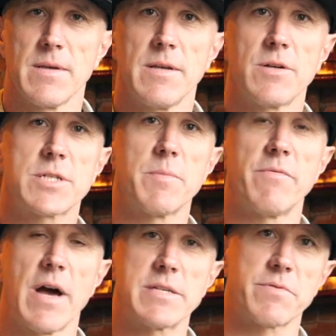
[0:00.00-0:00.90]
Here's some
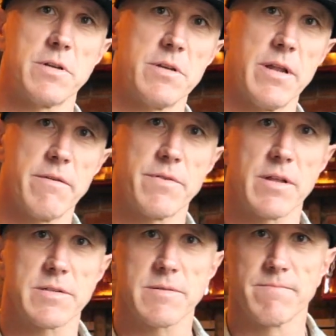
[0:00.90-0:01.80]
advice for you today,
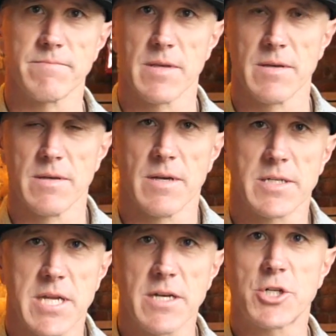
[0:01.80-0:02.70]
fellas.
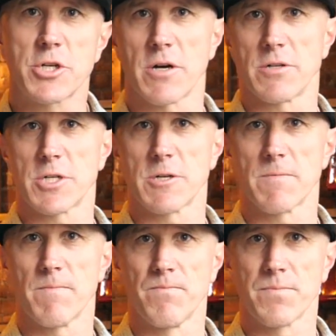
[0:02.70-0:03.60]
Attend a church
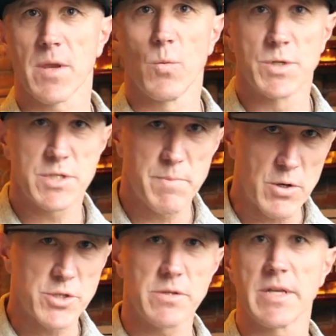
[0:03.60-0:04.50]
with
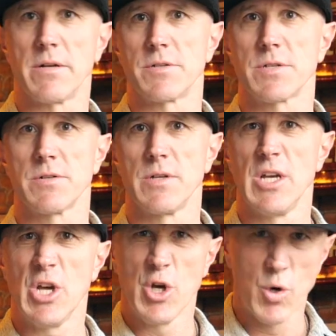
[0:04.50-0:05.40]
spiritual leaders
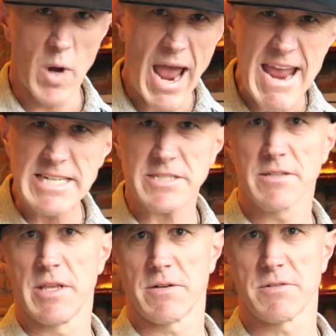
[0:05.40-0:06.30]
who hate
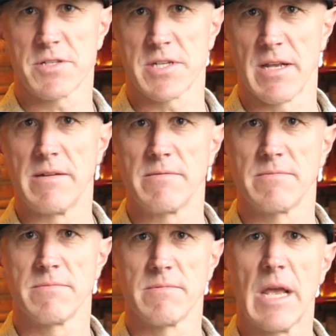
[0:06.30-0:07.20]
their sin
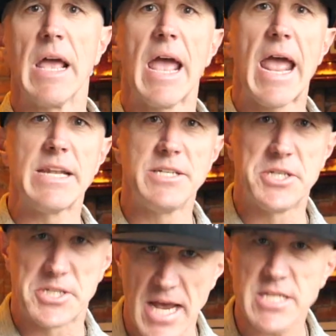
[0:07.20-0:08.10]
and
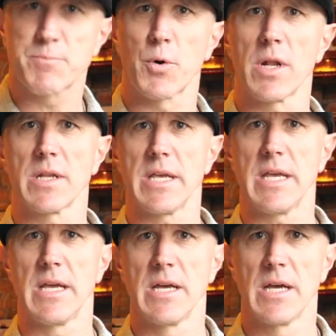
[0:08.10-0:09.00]

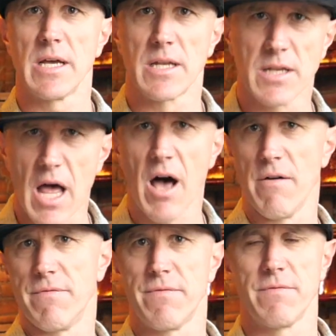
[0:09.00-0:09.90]
desperately
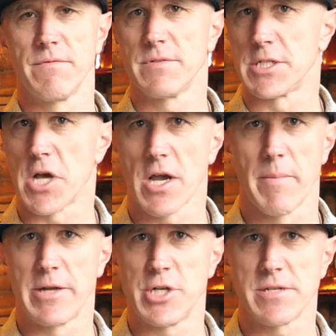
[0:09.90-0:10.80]
love to talk
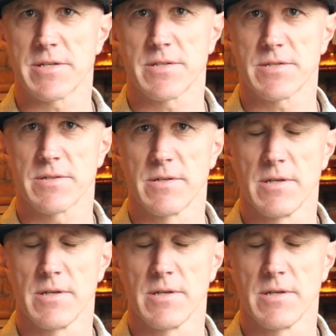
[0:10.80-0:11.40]
about Jesus.